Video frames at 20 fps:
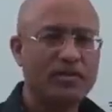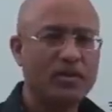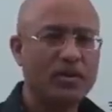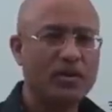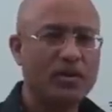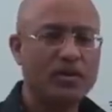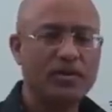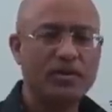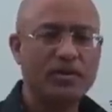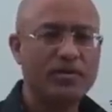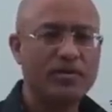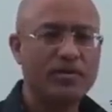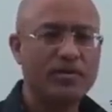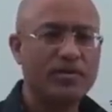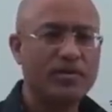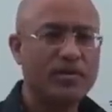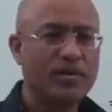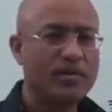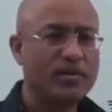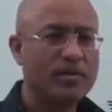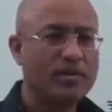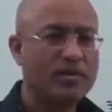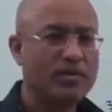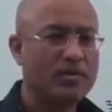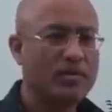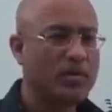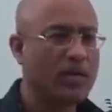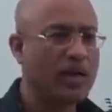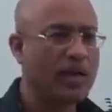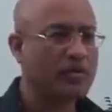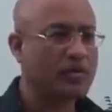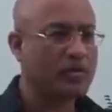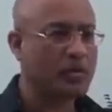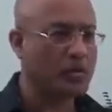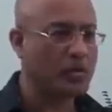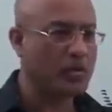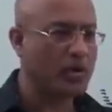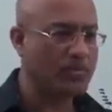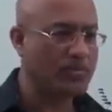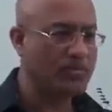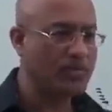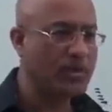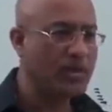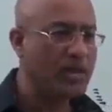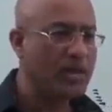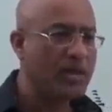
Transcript: yes you don't like to show off